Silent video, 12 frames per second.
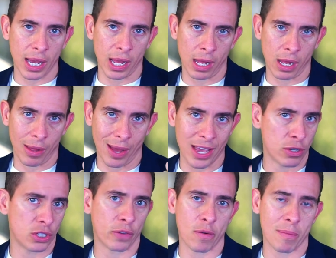I
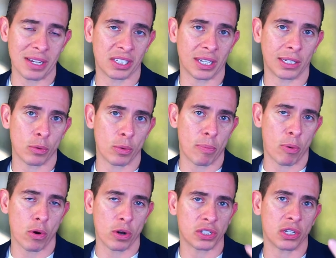use it for my seller reports.